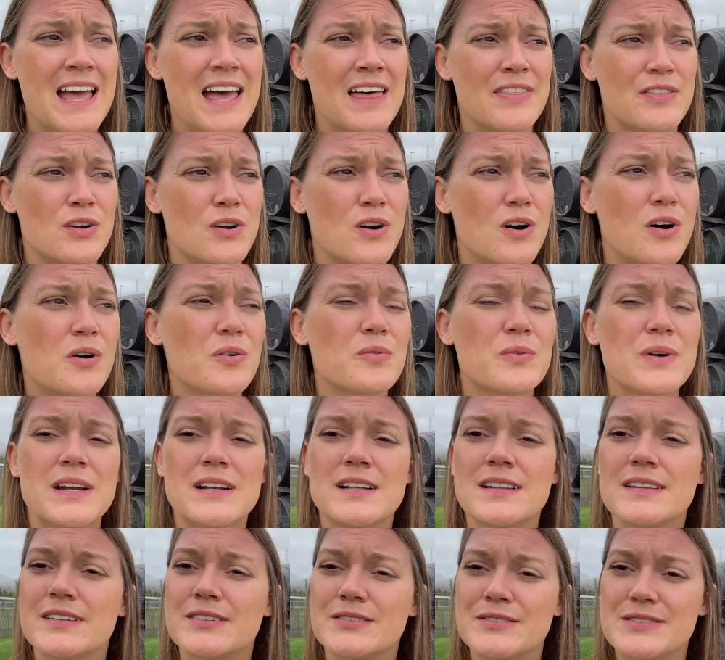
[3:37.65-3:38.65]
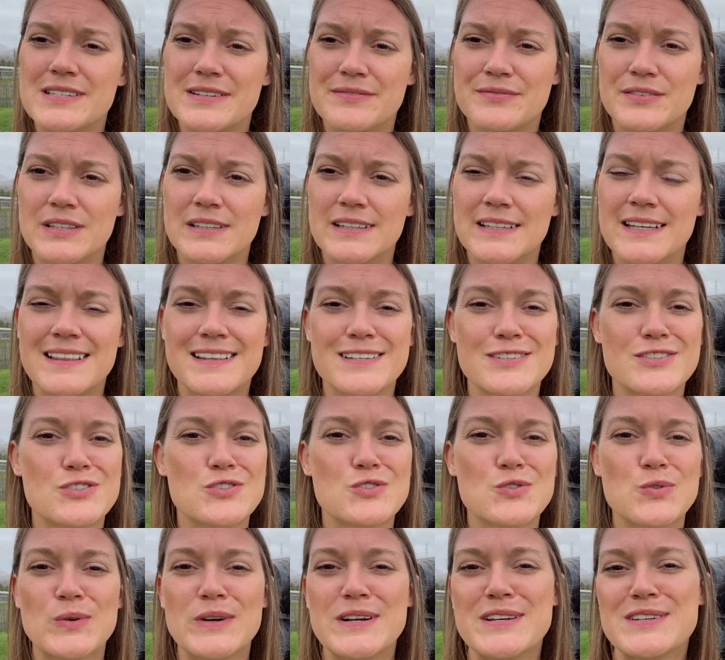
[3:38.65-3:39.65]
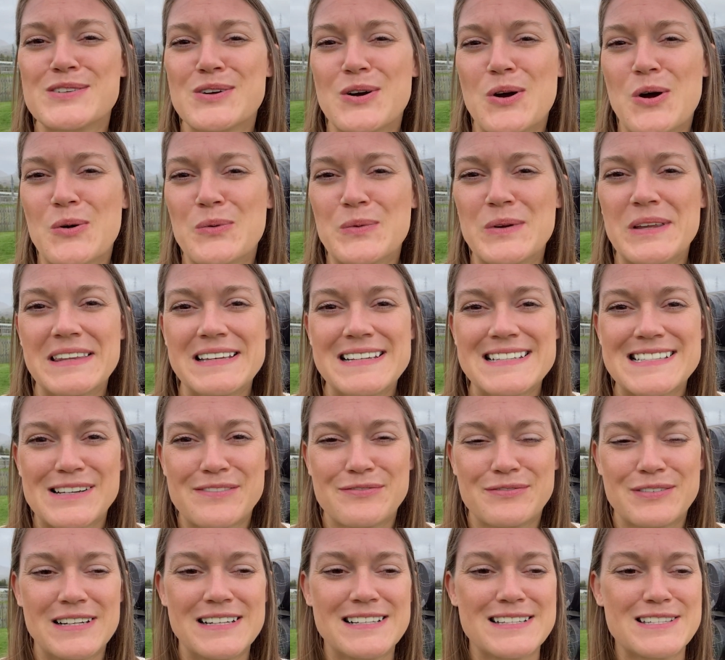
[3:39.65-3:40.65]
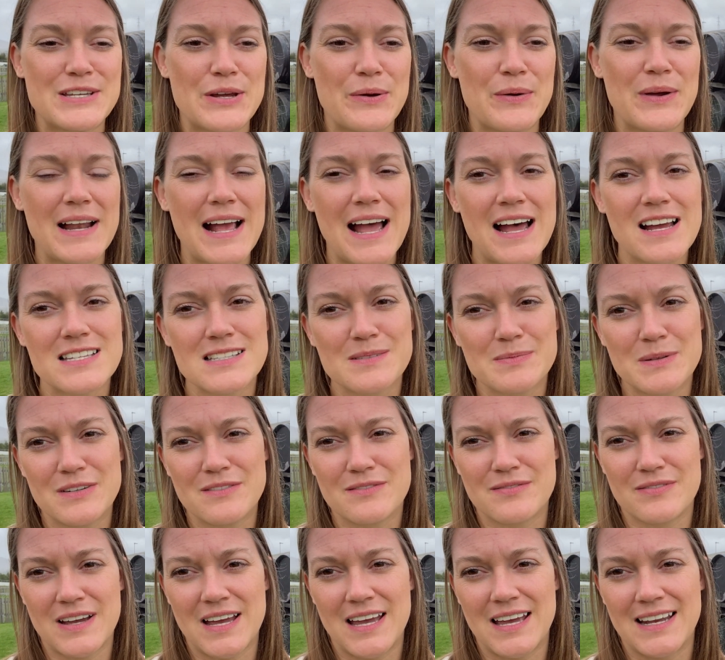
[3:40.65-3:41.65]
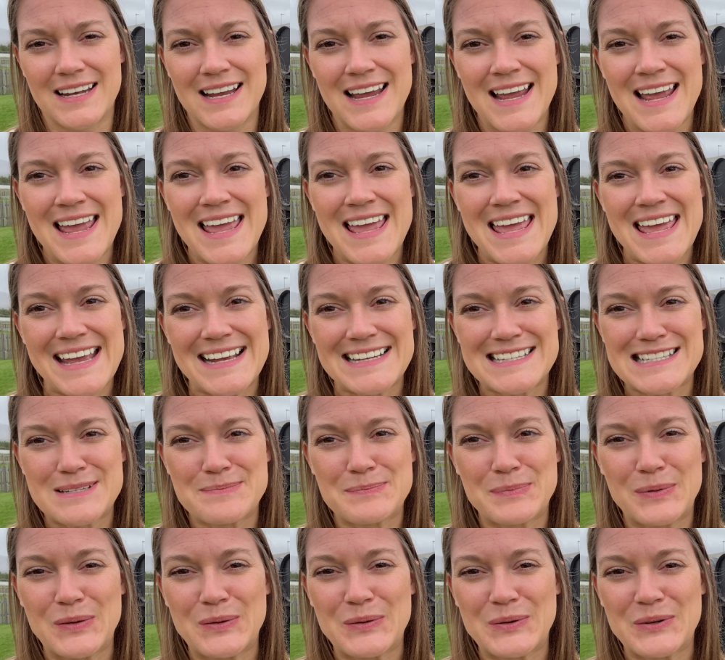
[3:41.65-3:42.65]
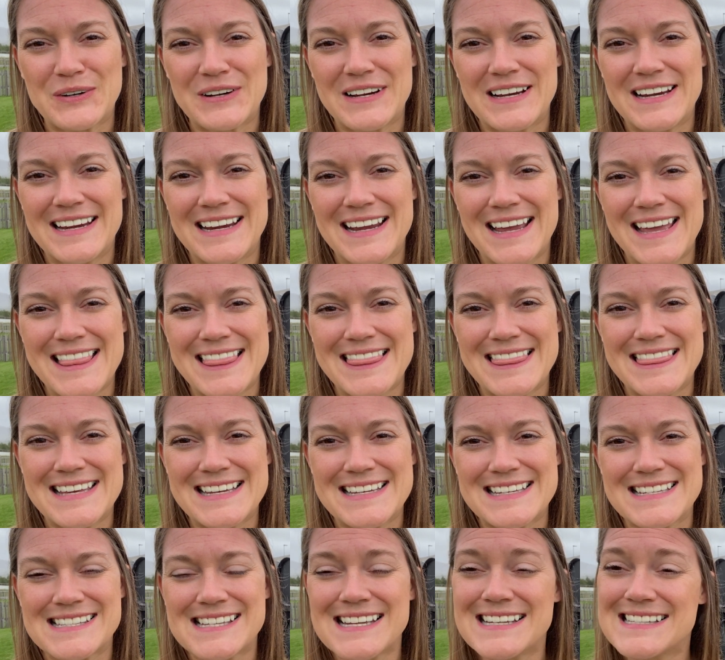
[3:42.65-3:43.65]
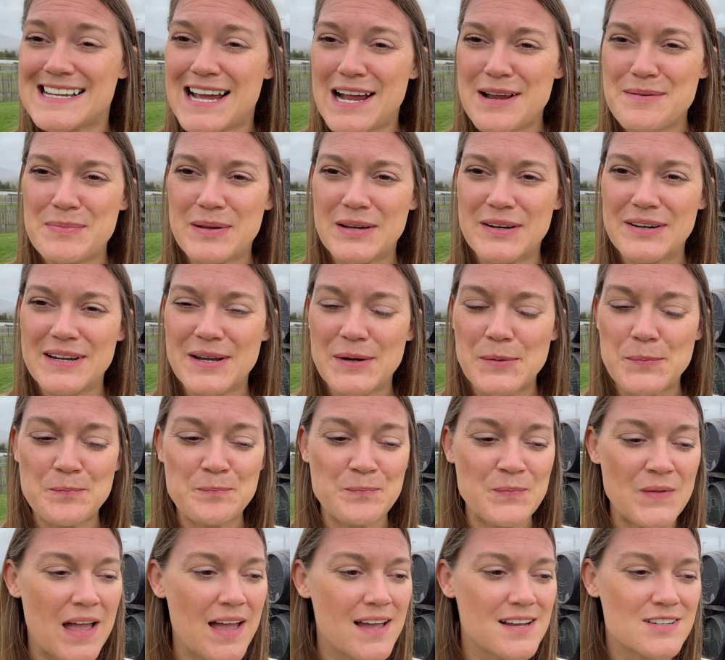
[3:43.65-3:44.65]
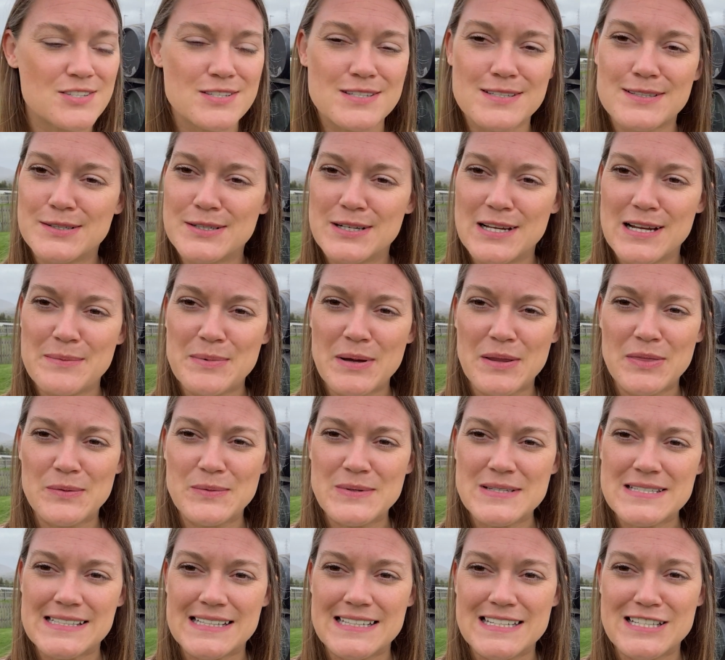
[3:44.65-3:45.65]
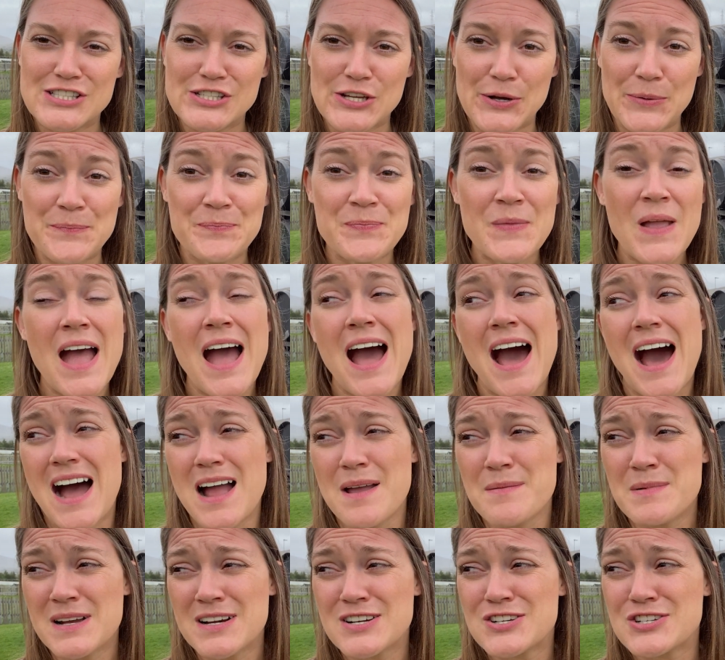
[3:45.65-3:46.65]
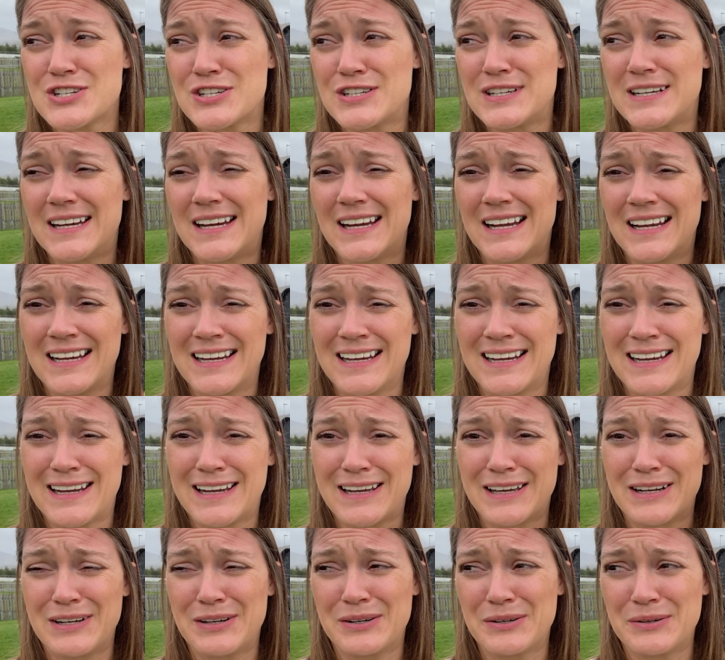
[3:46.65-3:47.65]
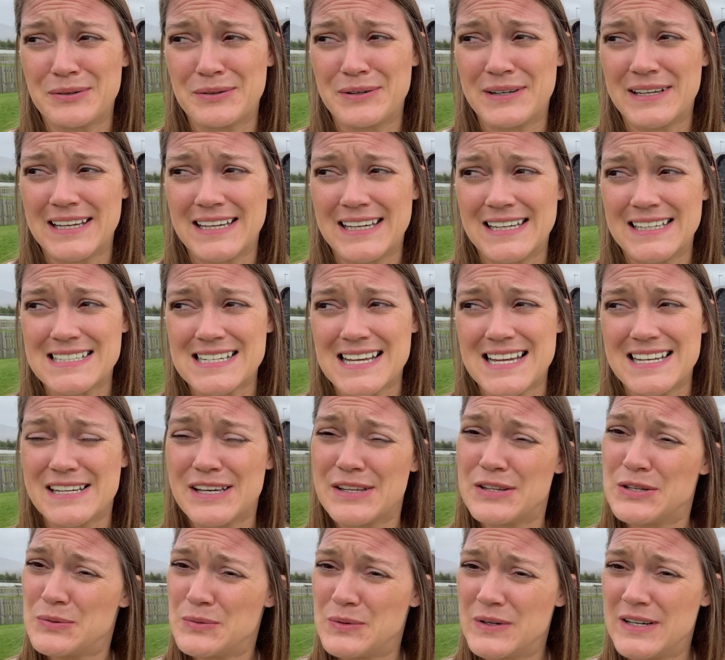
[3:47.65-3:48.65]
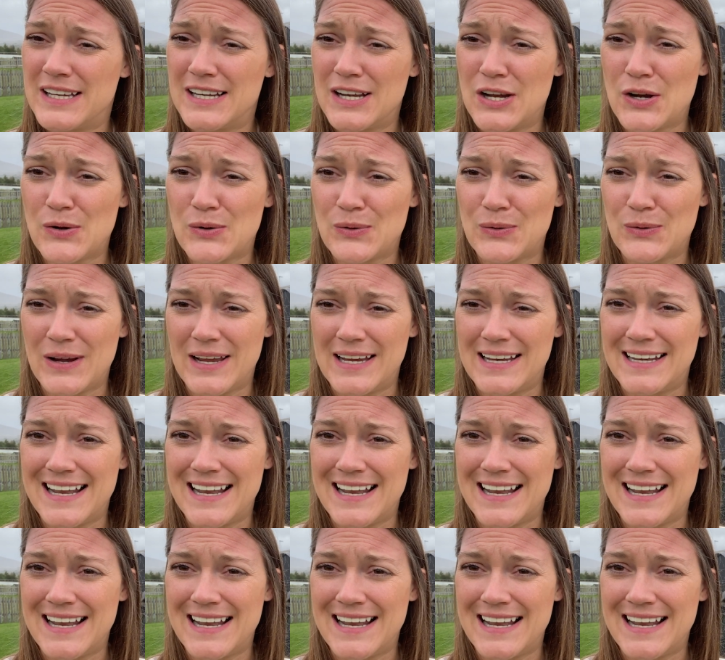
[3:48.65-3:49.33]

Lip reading: They're all run a little differently. The stories are all really different. So it has been fun exploring this time period and just learning about the whiskey. So I'm actually gonna go get another one right